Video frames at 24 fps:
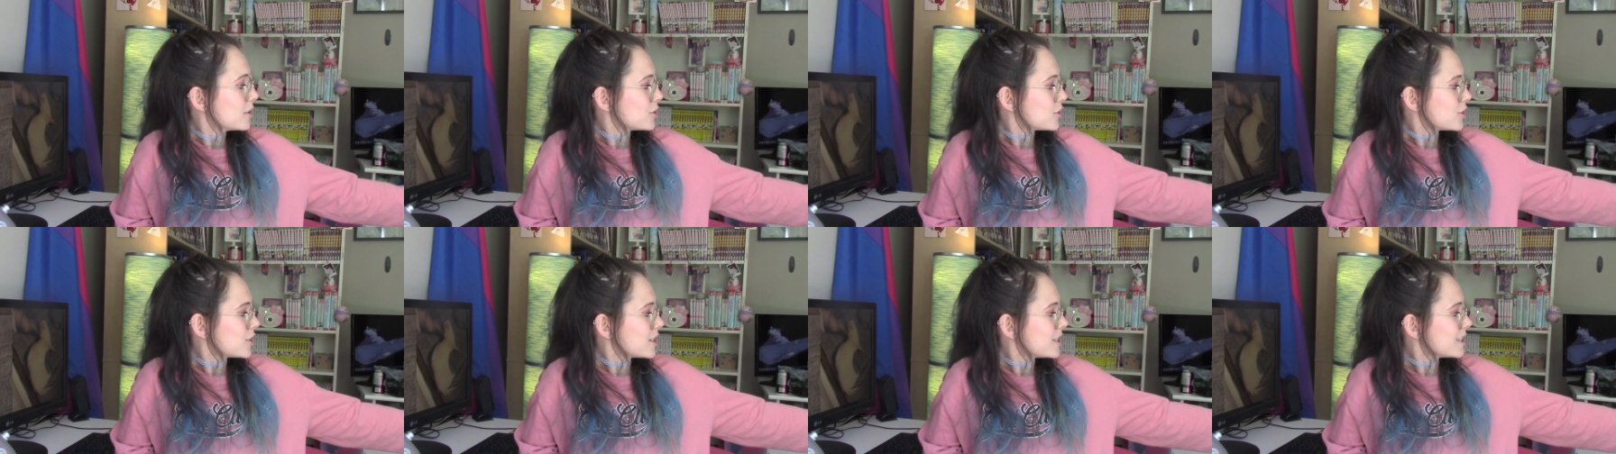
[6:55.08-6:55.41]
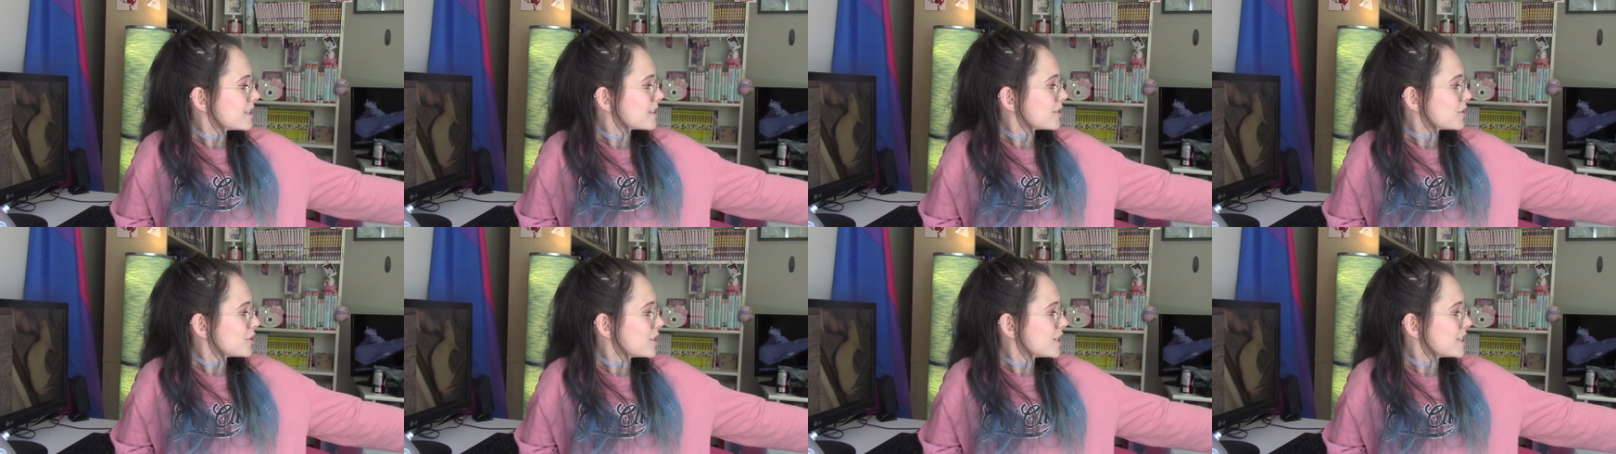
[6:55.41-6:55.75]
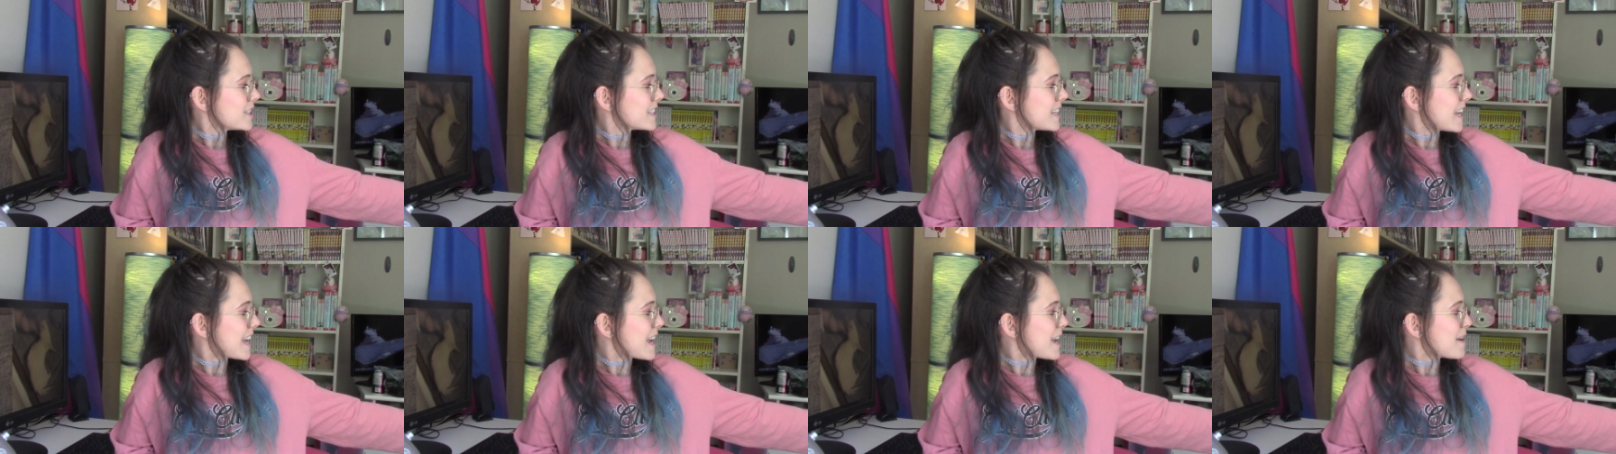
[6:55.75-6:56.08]

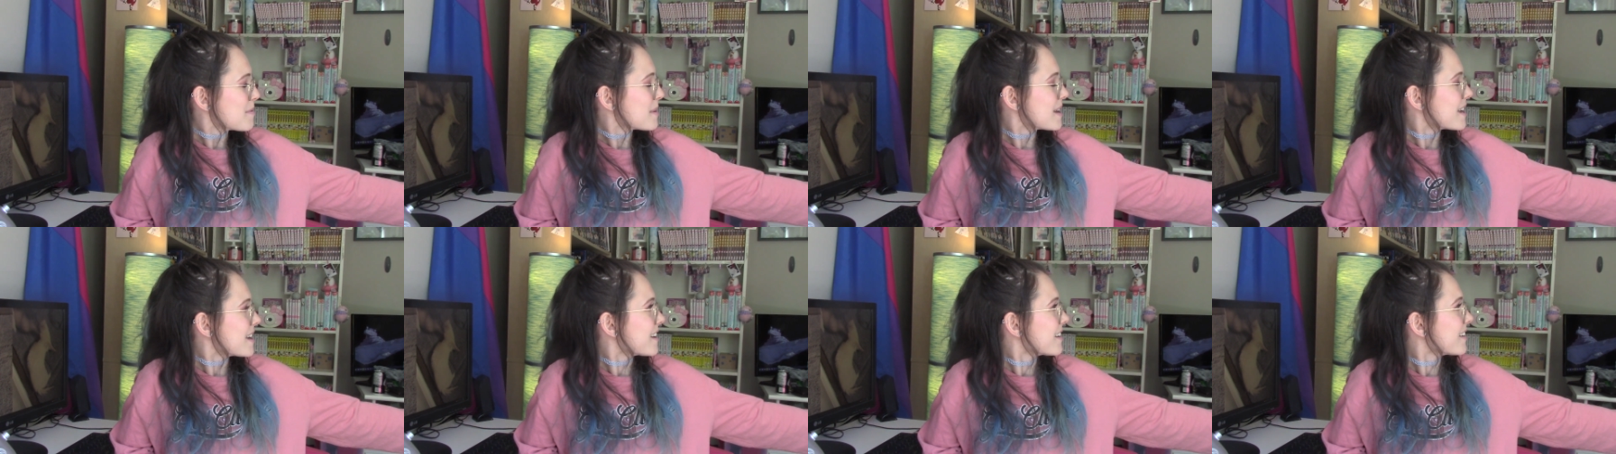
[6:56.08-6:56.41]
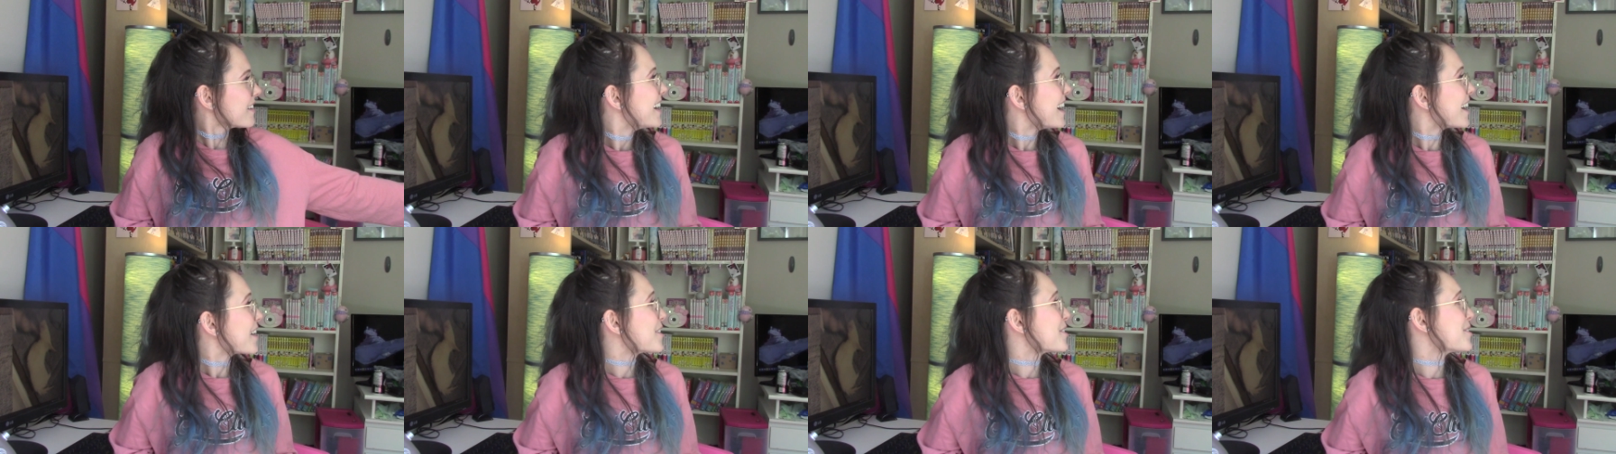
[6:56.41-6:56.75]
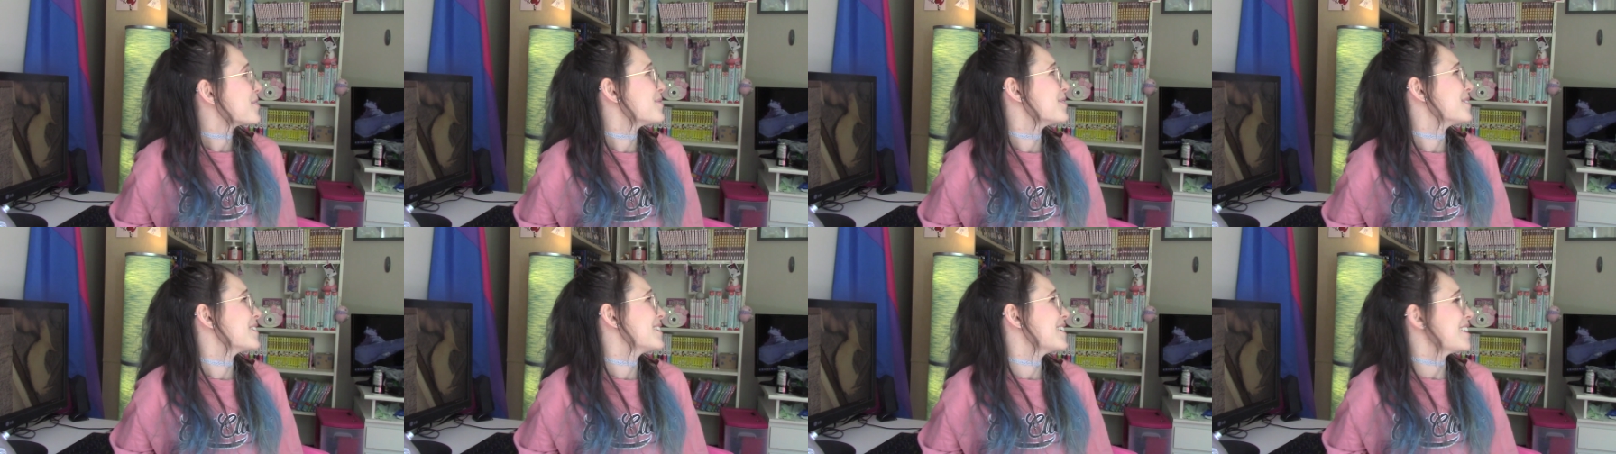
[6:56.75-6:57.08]
She's gaming. I got a
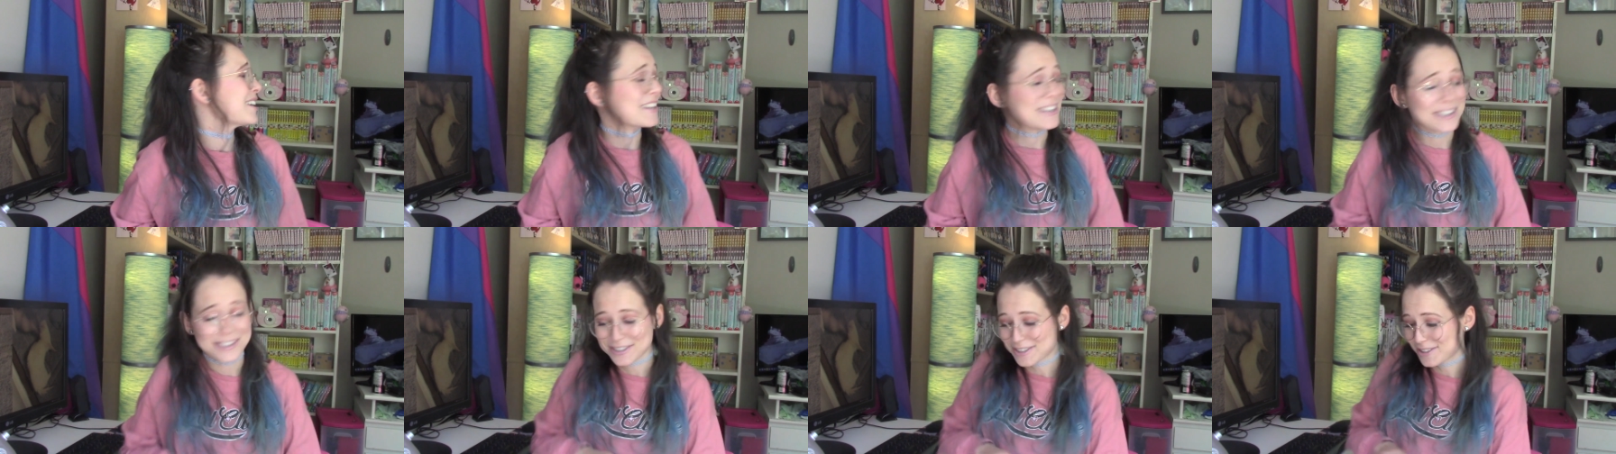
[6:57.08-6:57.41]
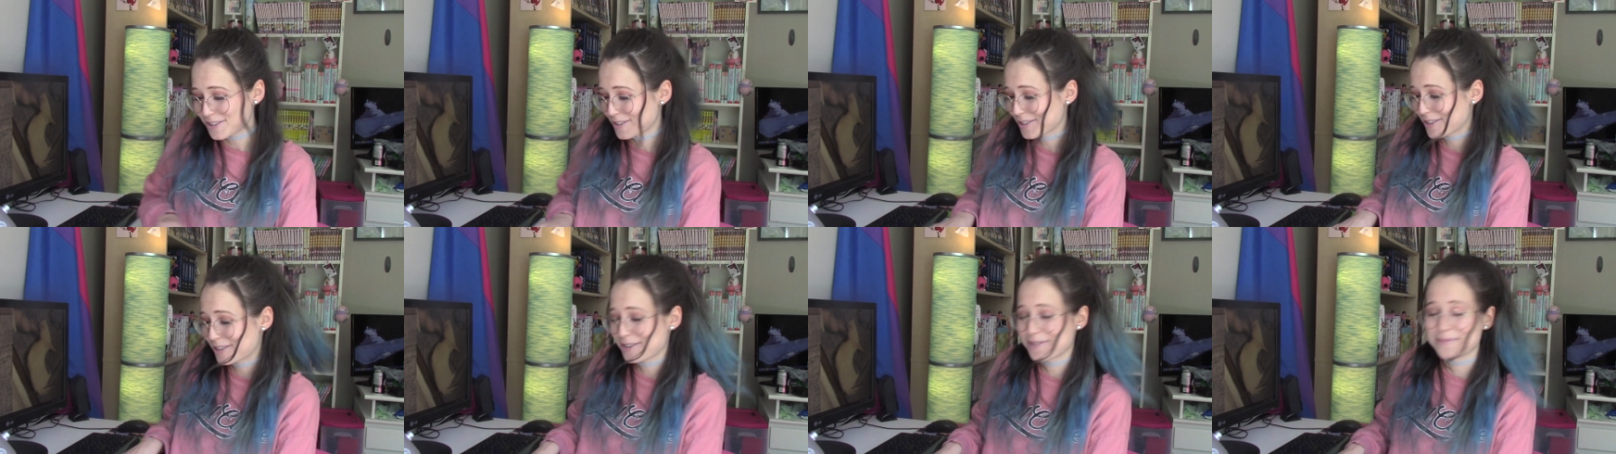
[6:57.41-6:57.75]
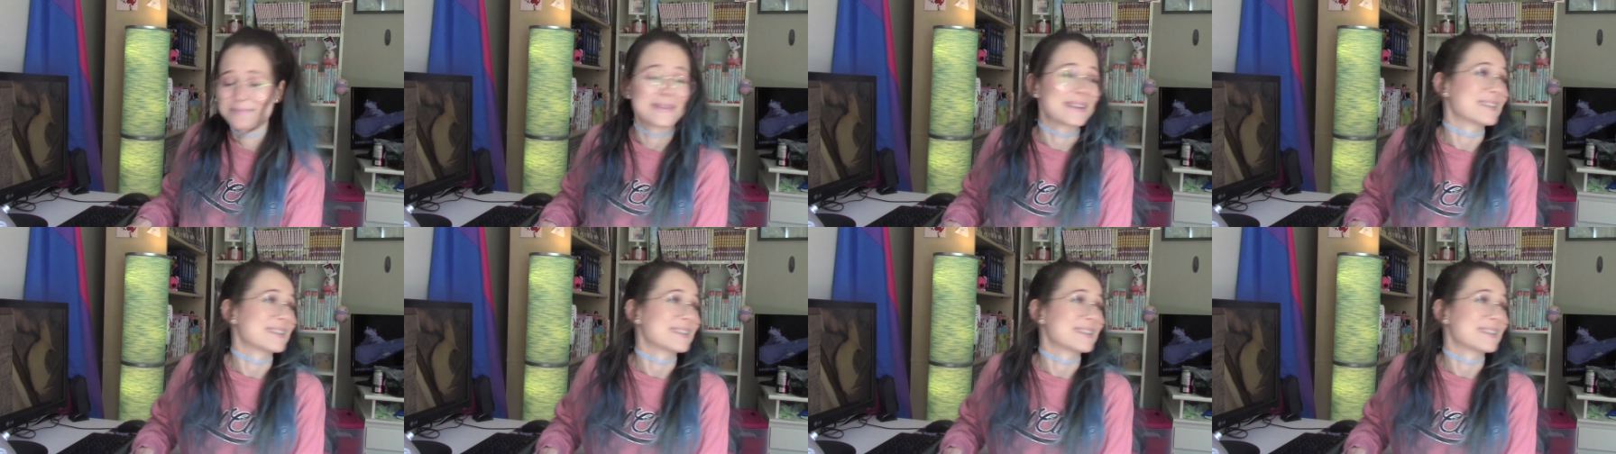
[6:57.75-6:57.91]
really, can I show you the cute